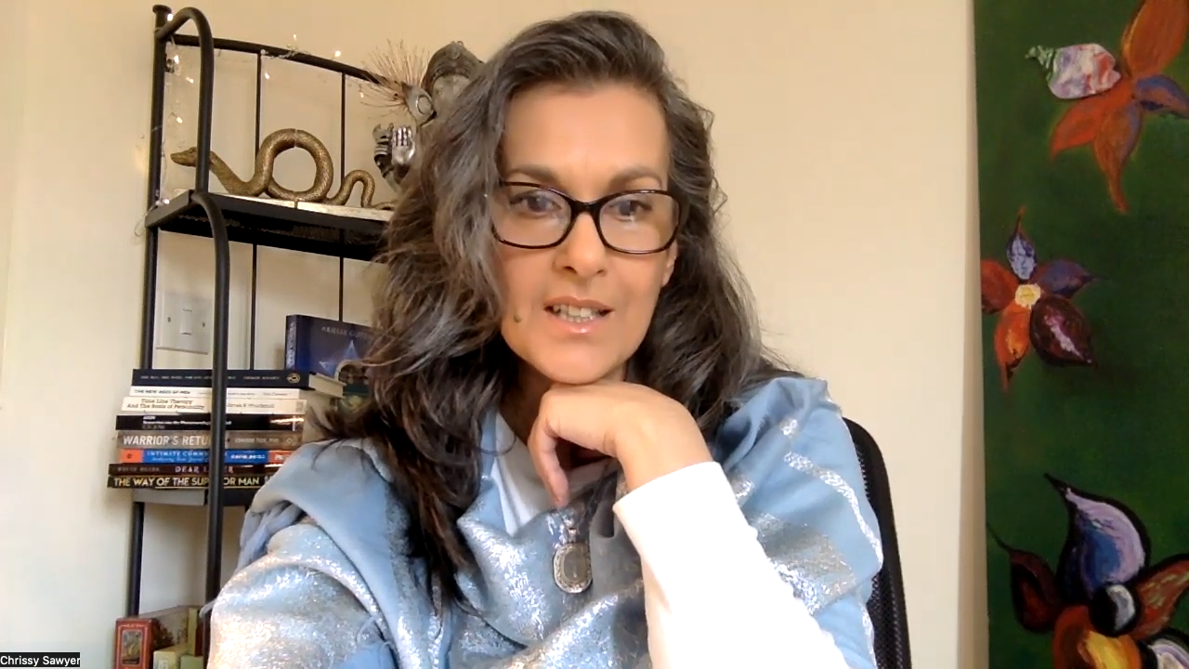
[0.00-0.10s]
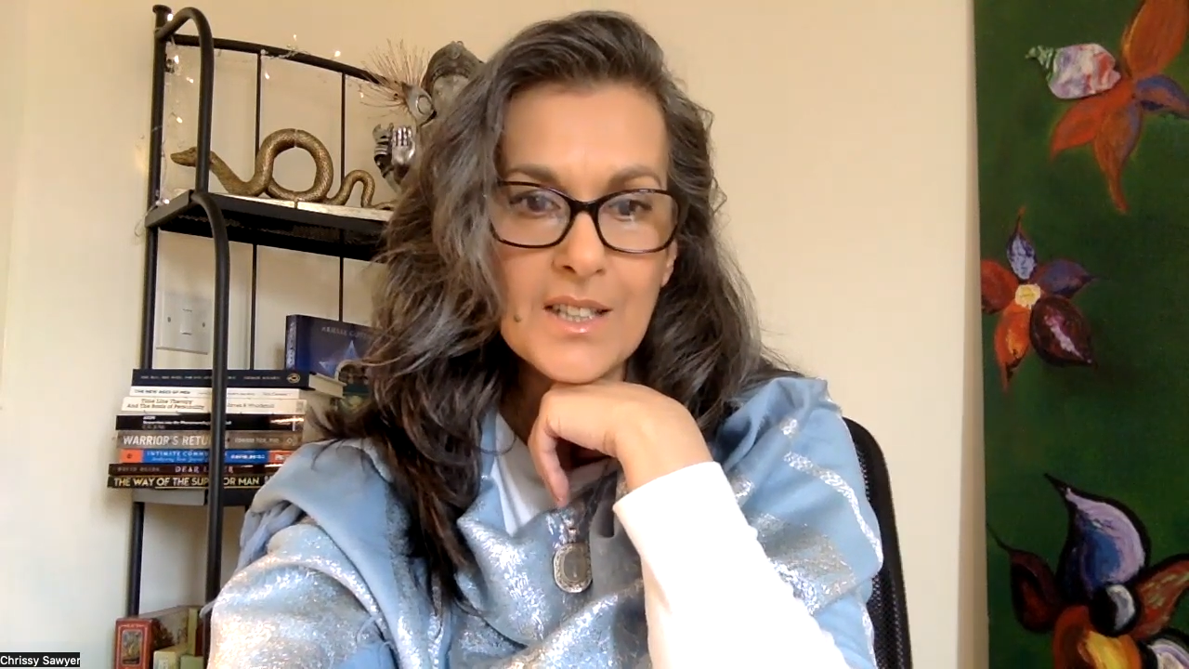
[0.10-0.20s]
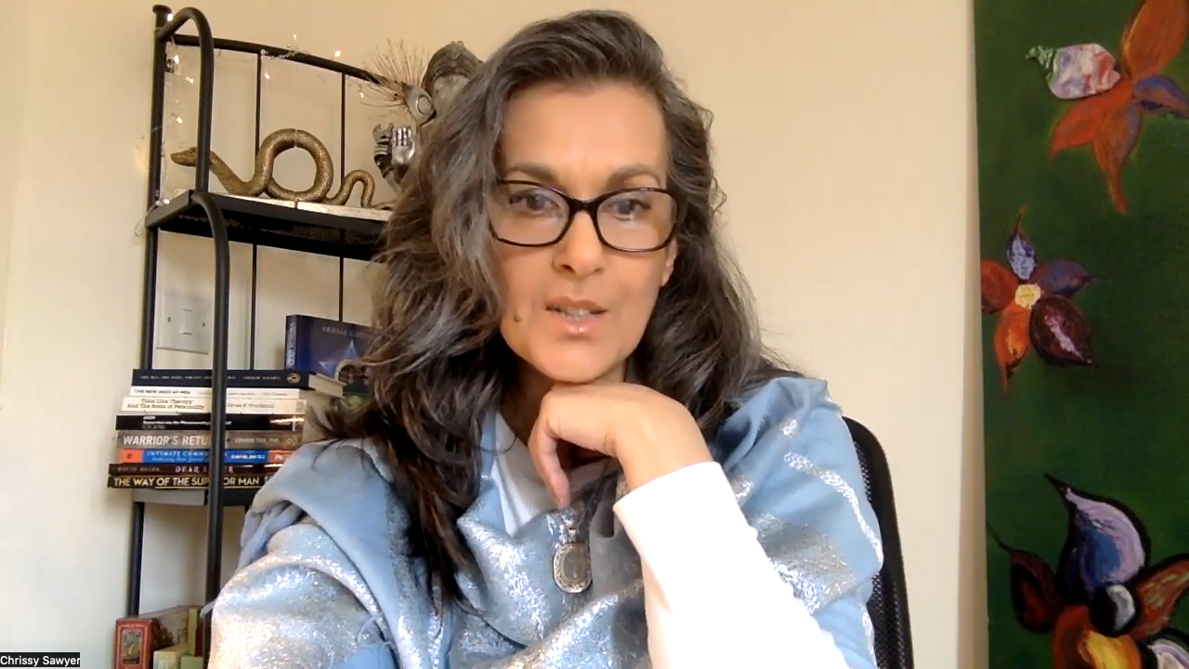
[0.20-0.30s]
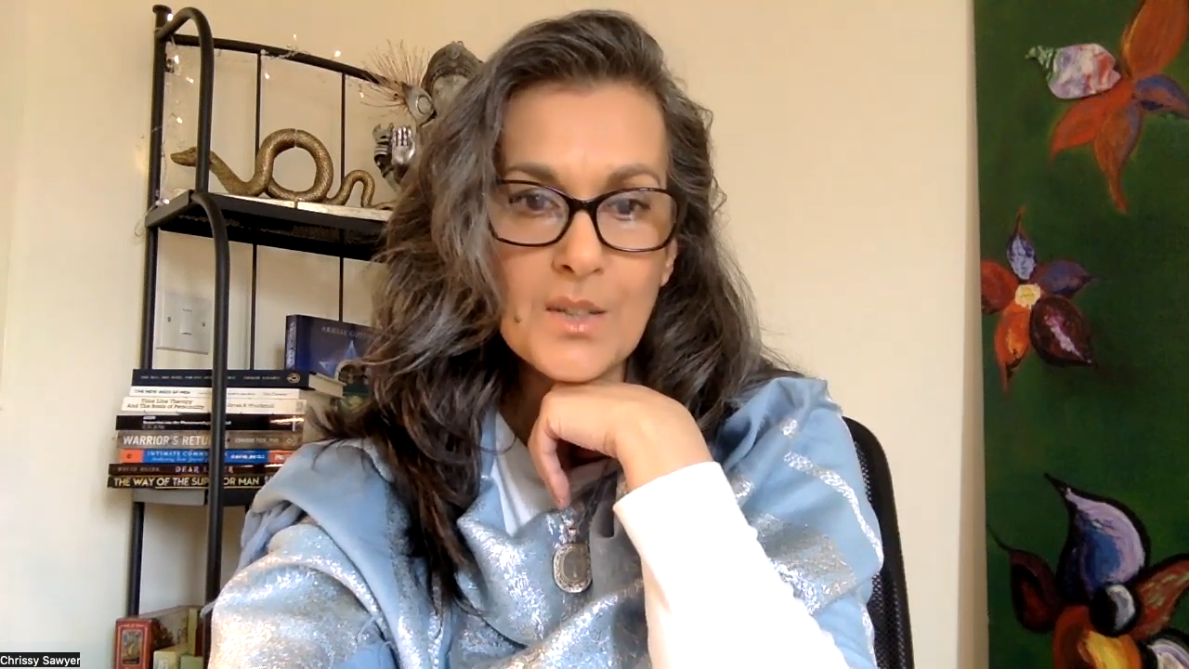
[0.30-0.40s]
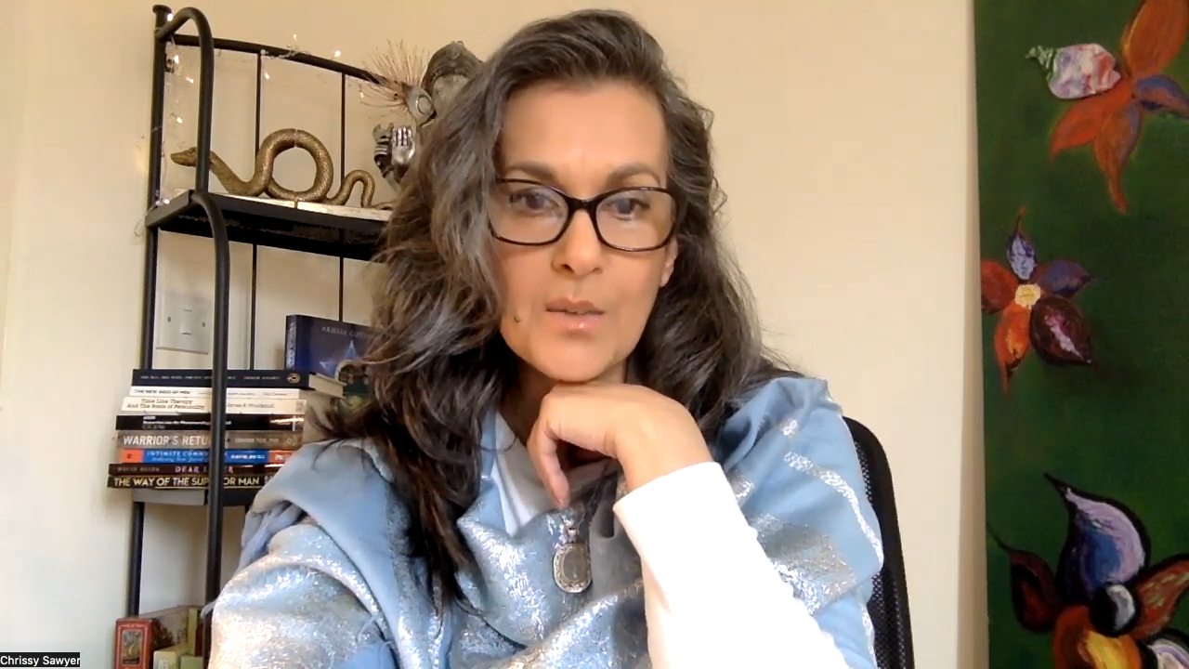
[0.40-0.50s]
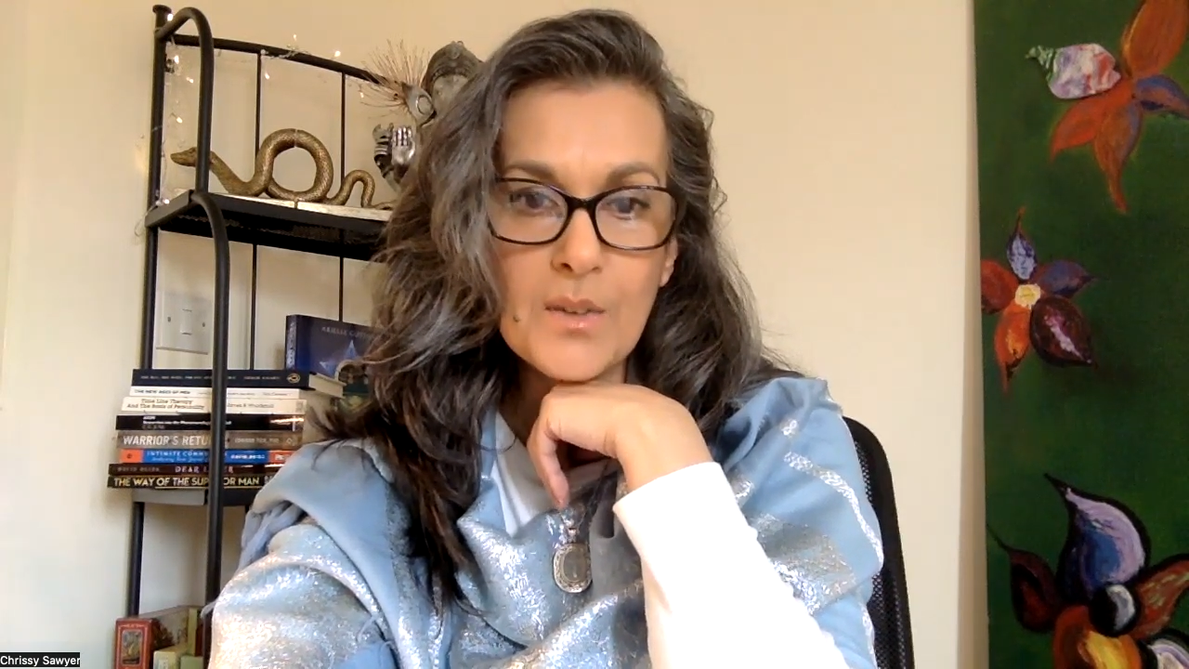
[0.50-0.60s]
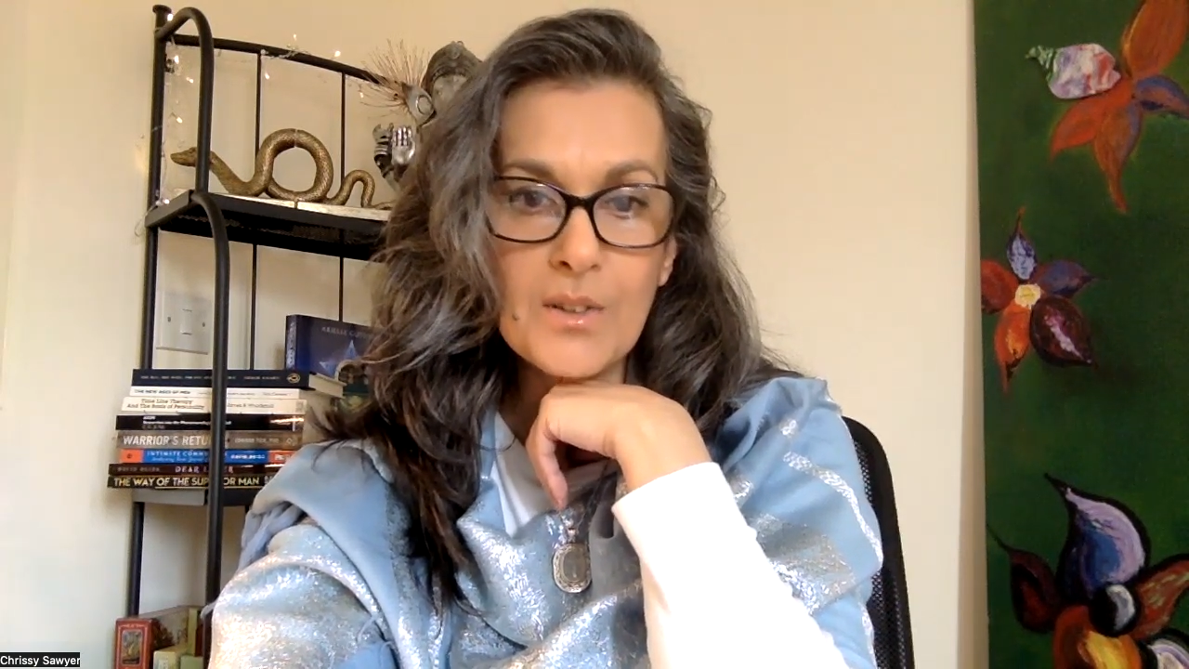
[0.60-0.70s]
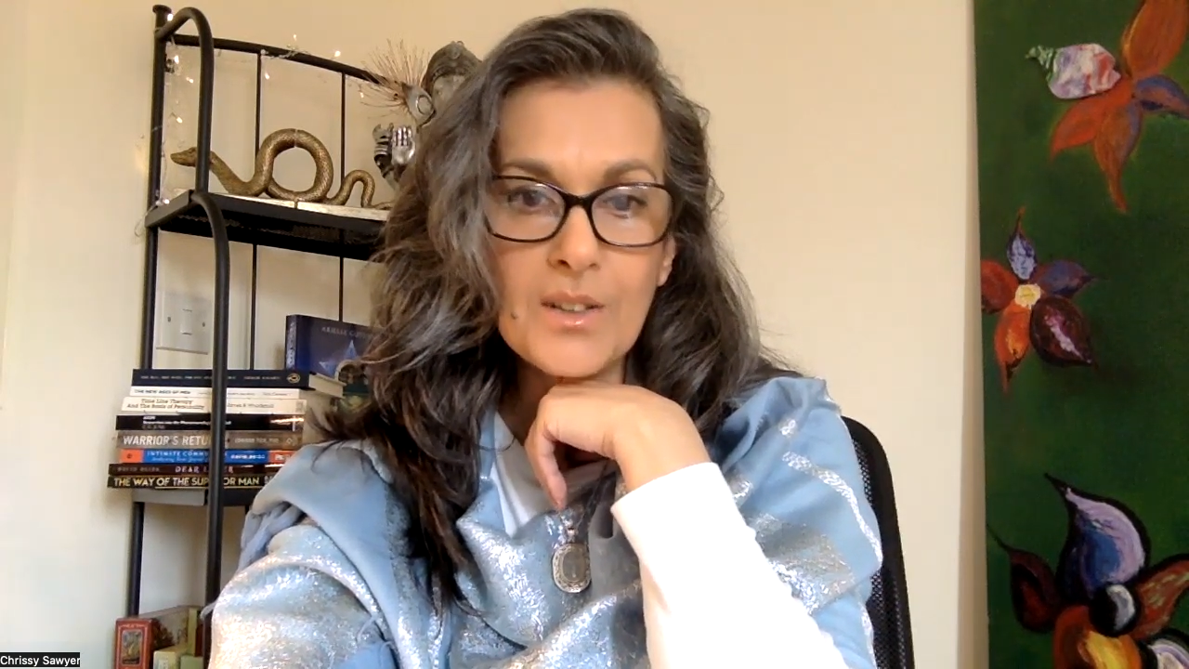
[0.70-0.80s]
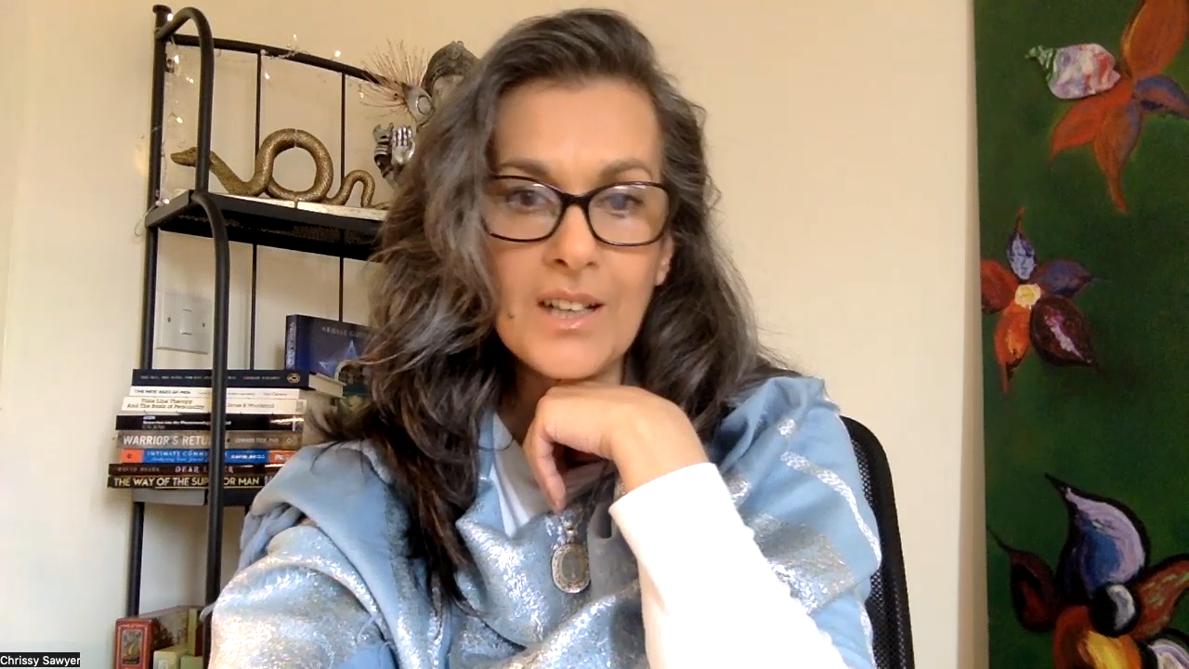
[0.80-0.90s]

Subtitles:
a squirrel